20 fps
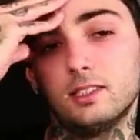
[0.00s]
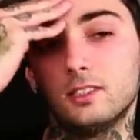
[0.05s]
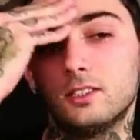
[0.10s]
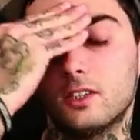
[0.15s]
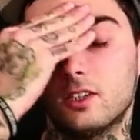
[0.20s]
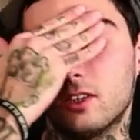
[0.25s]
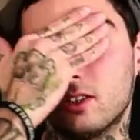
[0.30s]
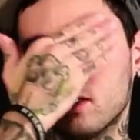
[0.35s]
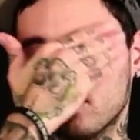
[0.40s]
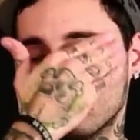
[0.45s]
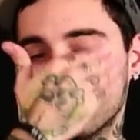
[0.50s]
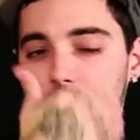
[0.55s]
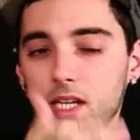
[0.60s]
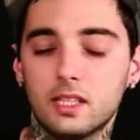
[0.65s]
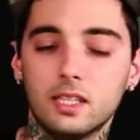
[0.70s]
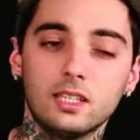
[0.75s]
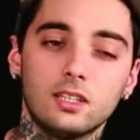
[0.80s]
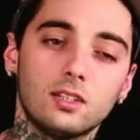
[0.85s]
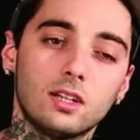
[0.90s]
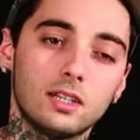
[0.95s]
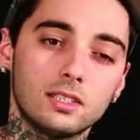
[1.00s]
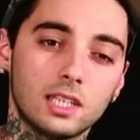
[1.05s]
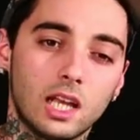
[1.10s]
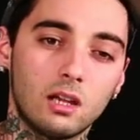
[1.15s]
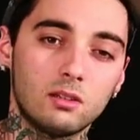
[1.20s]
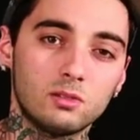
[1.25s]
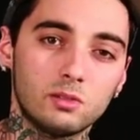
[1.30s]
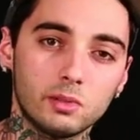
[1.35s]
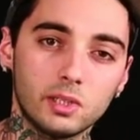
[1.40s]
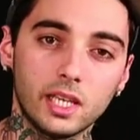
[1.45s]
you know, I think a lot of
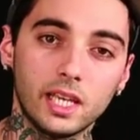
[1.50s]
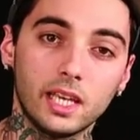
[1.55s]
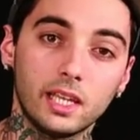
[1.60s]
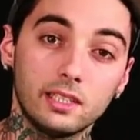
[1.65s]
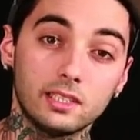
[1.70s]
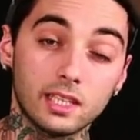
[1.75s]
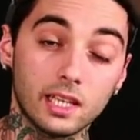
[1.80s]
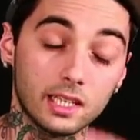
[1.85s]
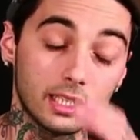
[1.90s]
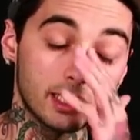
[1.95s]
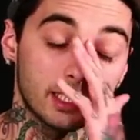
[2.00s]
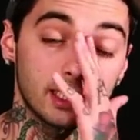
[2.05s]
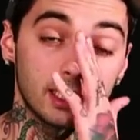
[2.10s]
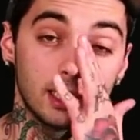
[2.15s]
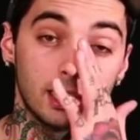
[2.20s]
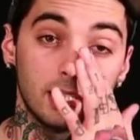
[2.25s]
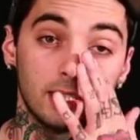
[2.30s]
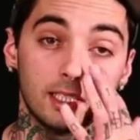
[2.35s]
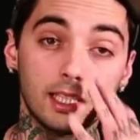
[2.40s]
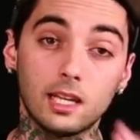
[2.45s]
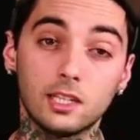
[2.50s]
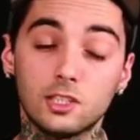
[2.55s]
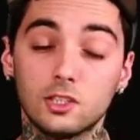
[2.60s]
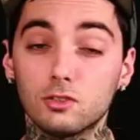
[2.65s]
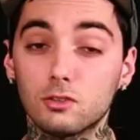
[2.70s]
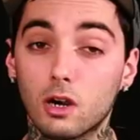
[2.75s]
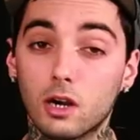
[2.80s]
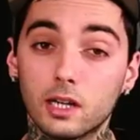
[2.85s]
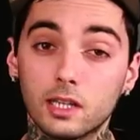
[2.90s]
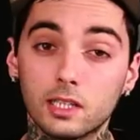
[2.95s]
times kids, like, see
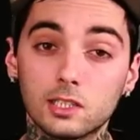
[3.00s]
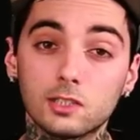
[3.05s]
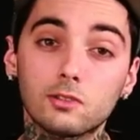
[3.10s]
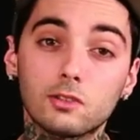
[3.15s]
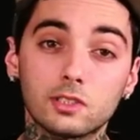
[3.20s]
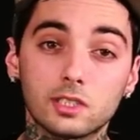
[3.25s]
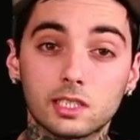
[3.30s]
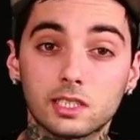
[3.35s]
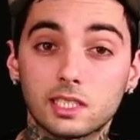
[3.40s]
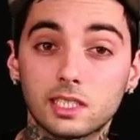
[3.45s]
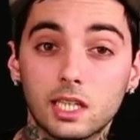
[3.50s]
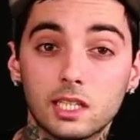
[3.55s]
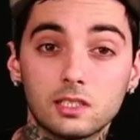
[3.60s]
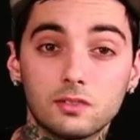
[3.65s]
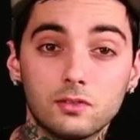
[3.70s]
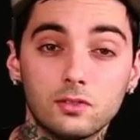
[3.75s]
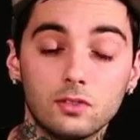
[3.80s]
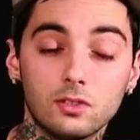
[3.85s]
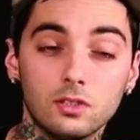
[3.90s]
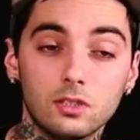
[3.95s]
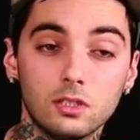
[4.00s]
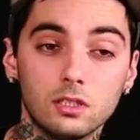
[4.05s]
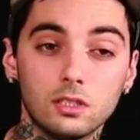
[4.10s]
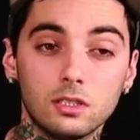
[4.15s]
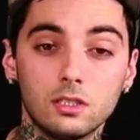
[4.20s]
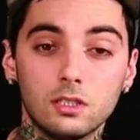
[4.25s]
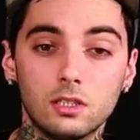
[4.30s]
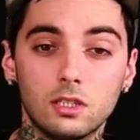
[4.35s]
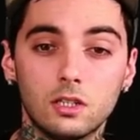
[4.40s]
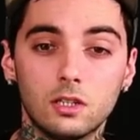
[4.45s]
tattoo artists who are successful,
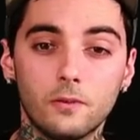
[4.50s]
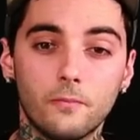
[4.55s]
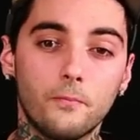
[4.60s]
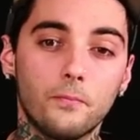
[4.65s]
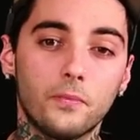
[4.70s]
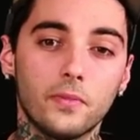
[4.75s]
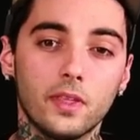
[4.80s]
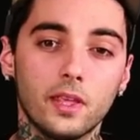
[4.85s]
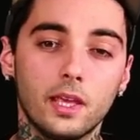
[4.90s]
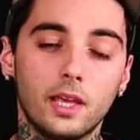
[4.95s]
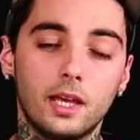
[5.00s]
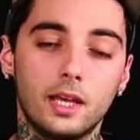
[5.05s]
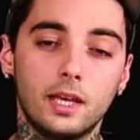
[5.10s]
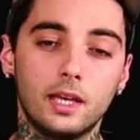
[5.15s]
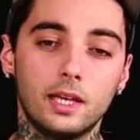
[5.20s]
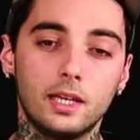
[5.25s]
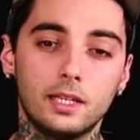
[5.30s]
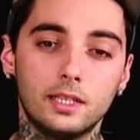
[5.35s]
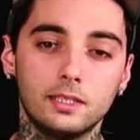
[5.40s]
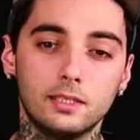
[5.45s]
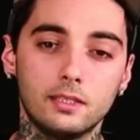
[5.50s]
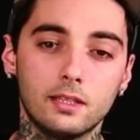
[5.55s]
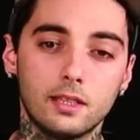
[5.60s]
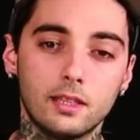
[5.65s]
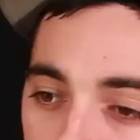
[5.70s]
you know, and